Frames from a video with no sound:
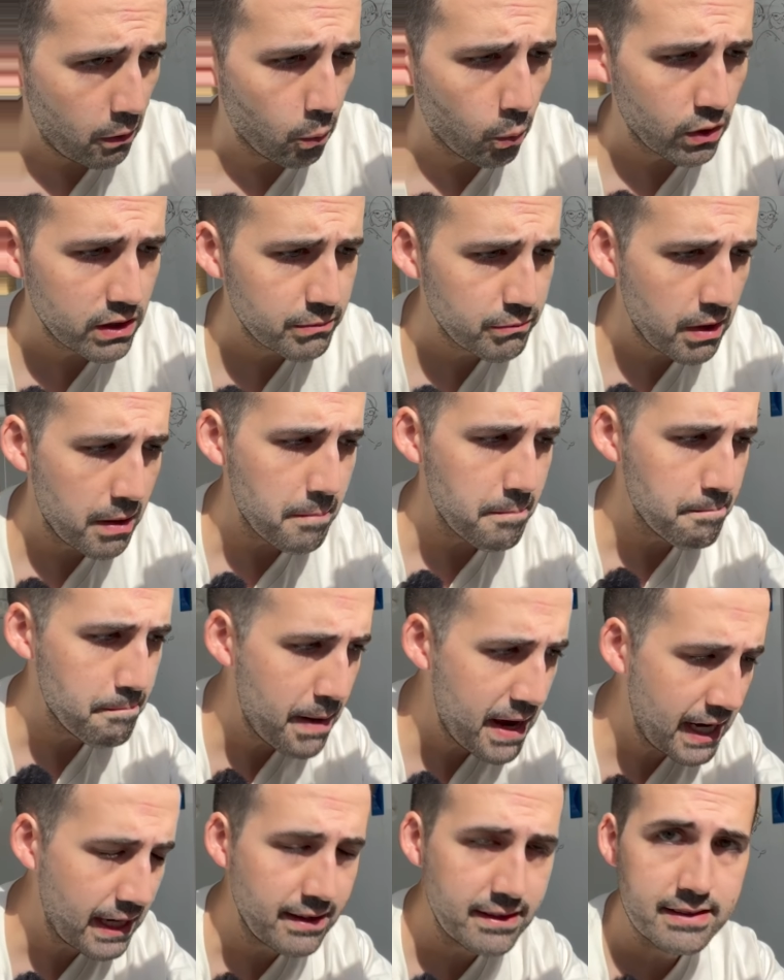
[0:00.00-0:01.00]
of my
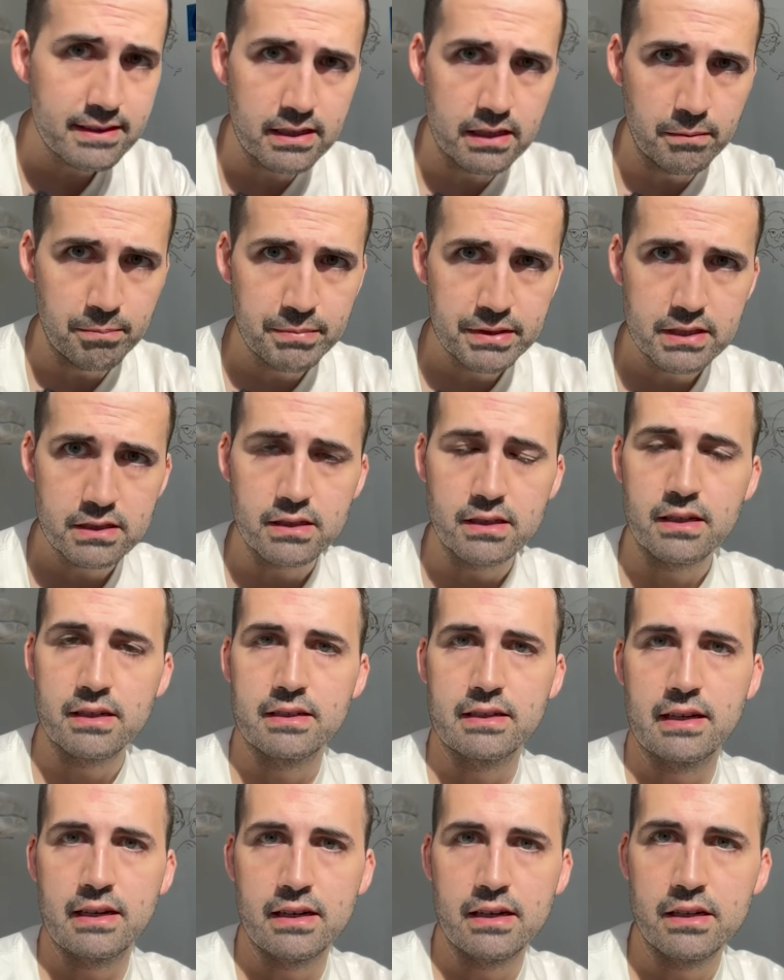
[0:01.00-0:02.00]
main tips that I